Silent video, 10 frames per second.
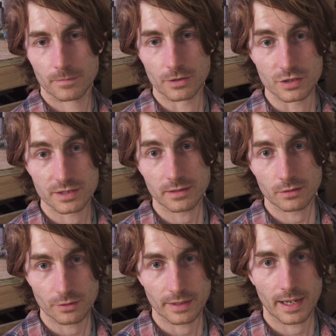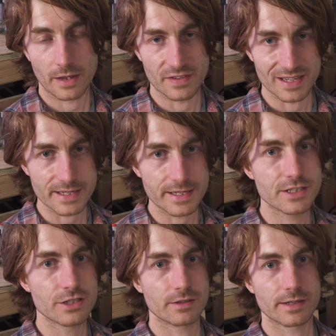You're still going to have an
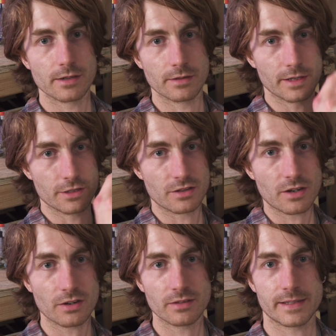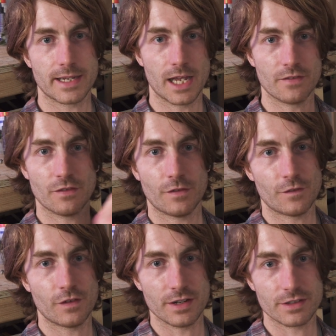easier gear than you currently have with a
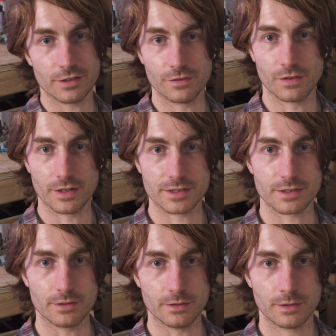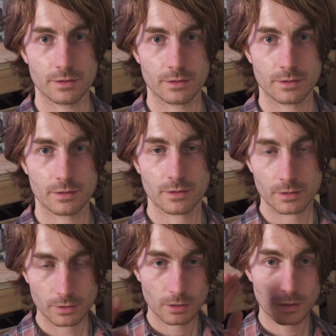32-32.
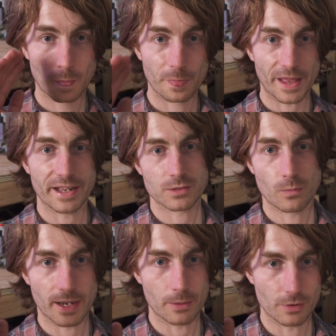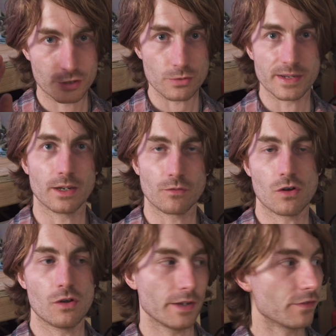That's why we're doing it
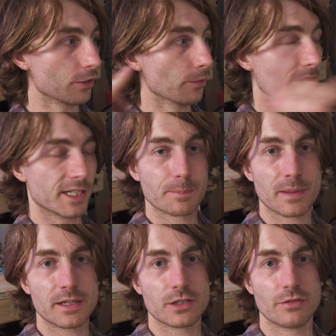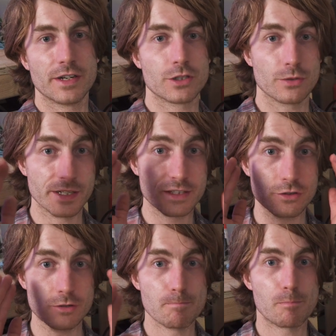wrong. If you're going to expand your ratio, you need to
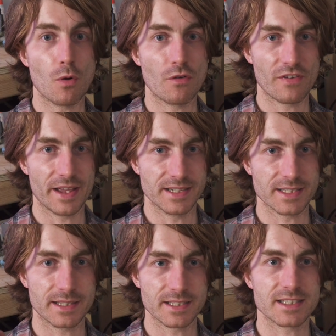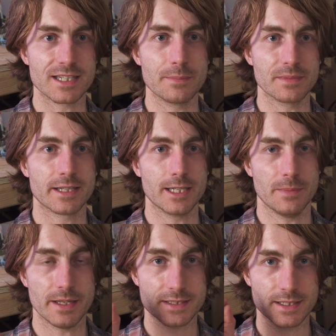do both ends at the same time.
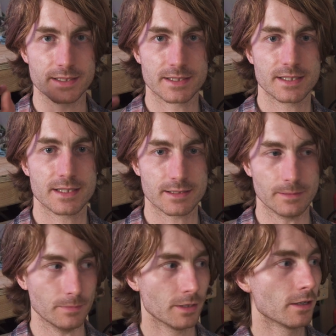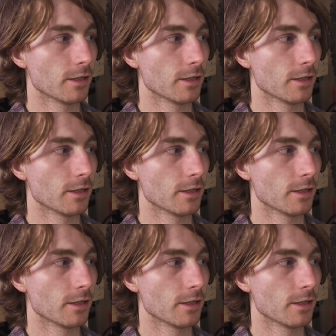It's a system.